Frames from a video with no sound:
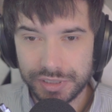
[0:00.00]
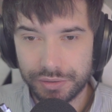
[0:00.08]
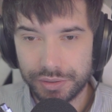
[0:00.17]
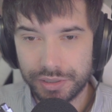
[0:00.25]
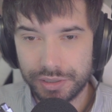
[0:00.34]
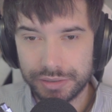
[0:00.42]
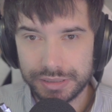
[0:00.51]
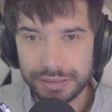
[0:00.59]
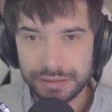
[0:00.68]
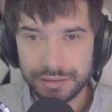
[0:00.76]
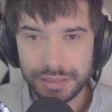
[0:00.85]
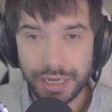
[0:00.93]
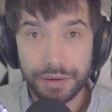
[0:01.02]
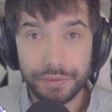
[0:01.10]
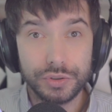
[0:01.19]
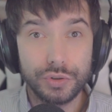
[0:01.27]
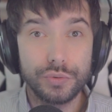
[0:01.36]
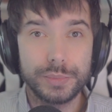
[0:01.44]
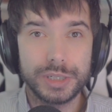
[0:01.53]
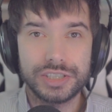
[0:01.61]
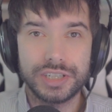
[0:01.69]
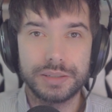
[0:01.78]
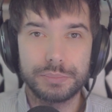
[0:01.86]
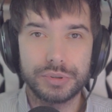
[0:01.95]
you don't have too much
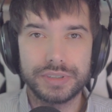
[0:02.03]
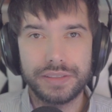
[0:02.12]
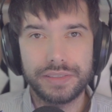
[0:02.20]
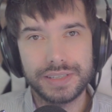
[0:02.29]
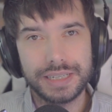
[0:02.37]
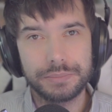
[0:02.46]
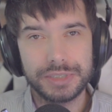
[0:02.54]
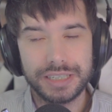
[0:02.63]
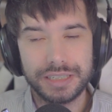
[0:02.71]
input at the same time.